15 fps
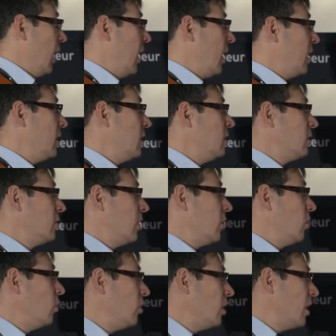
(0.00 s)
And
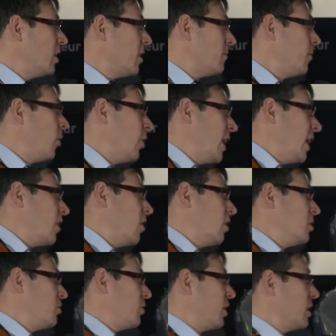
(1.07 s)
all other foreign
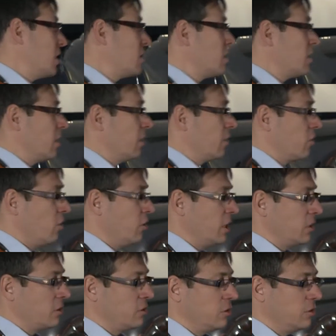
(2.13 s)
countries,
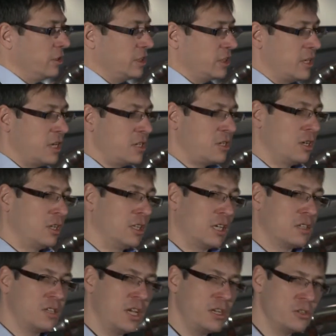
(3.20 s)
according to international
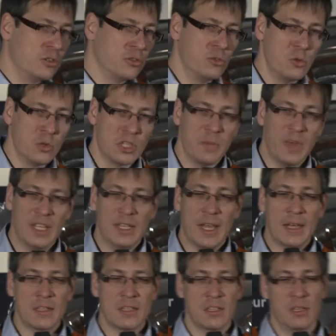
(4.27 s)
taxation rules, may
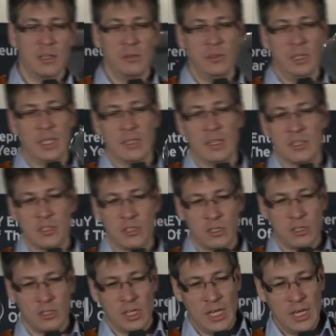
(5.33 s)
tax only the
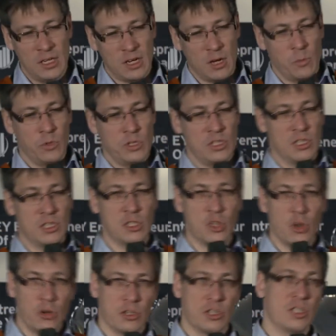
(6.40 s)
income which is
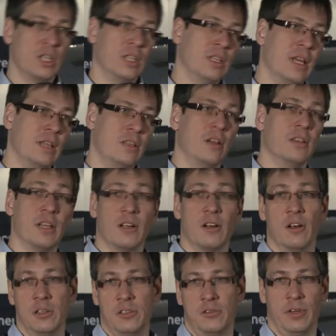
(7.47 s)
sourced in that other
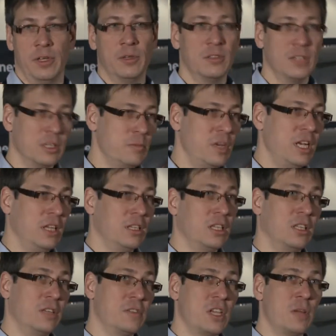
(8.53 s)
country. That meaning
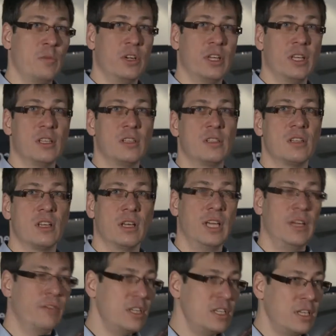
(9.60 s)
that if somebody is
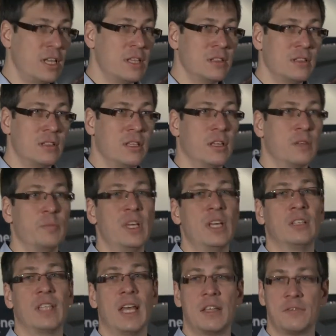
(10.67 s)
e-resident,
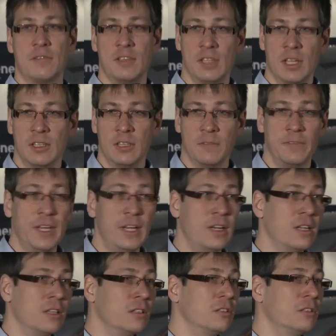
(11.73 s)
being tax resident in
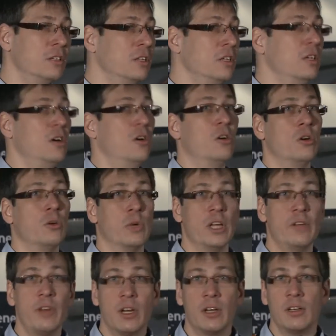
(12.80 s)
Finland or
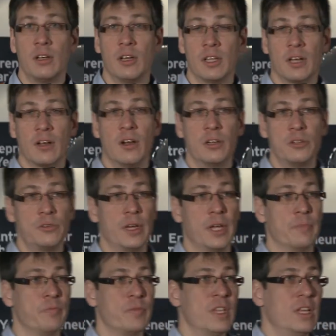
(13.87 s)
whatever other
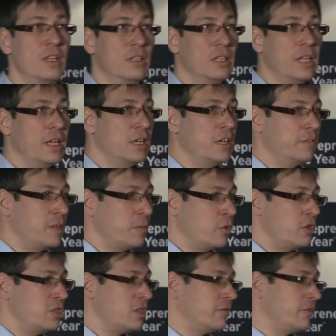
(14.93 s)
country, then if the
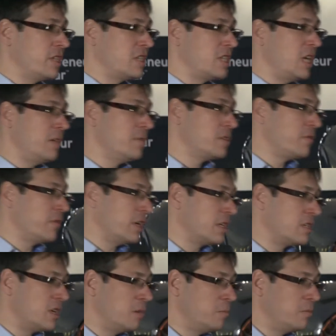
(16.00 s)
person receives, for
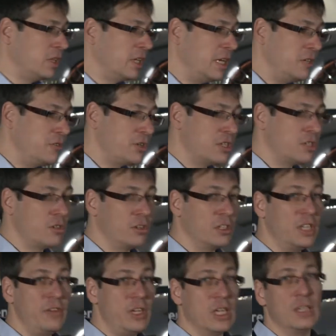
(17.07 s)
example, interest or
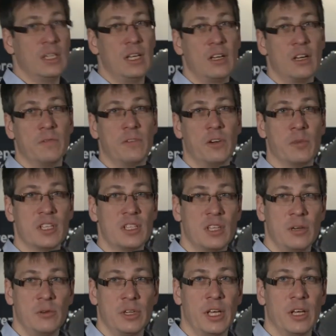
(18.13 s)
dividend income from
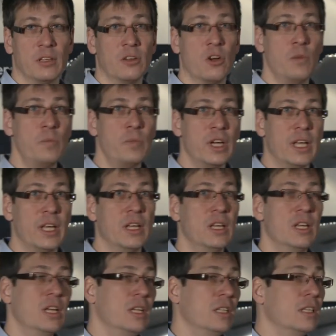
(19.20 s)
Estonian company,
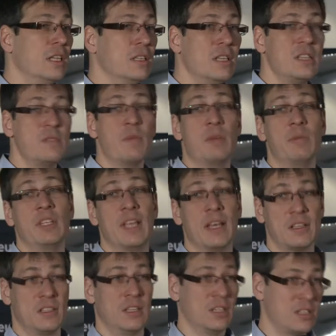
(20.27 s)
then this may be
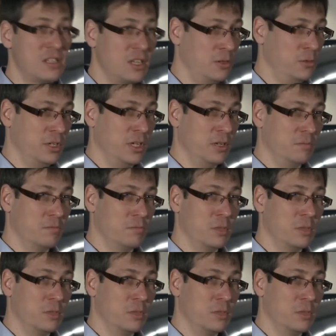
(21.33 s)
taxed in Estonia.